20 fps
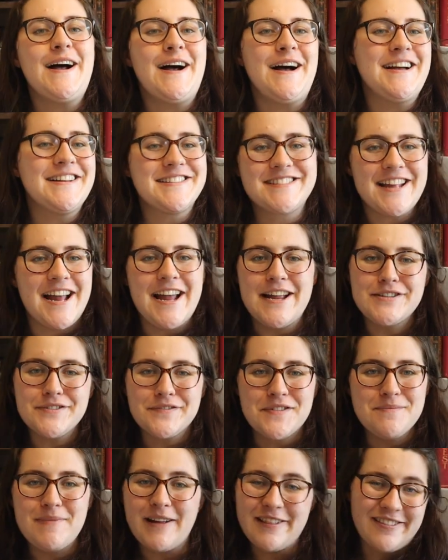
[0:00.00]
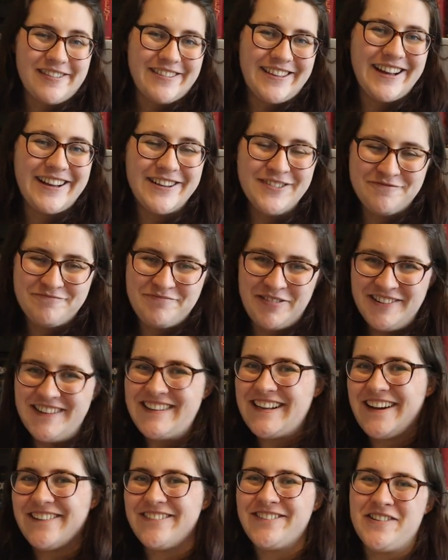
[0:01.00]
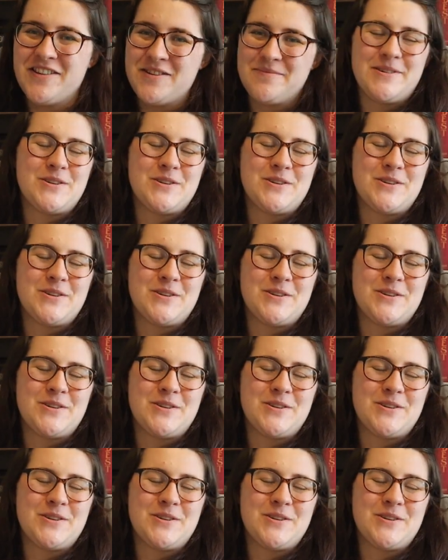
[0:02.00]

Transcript: It's that end of the month thing of pulling out all the